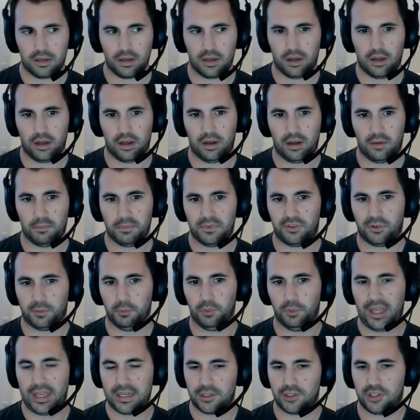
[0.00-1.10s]
some
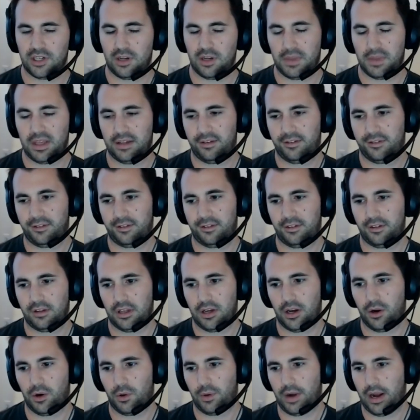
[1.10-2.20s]
late shipments,
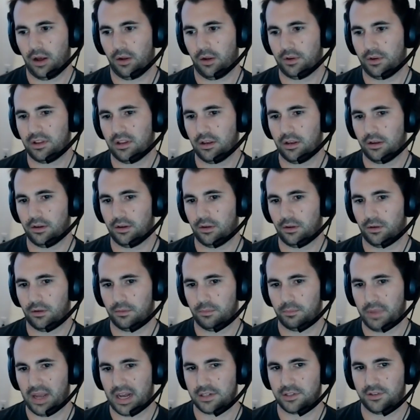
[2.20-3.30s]
around the
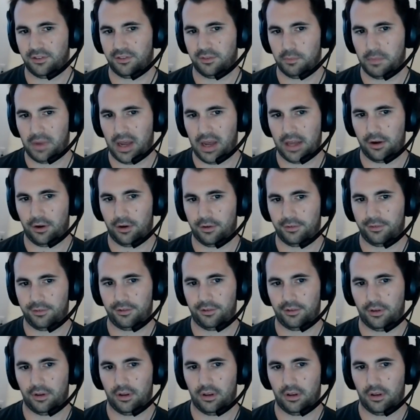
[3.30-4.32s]
batches of miners,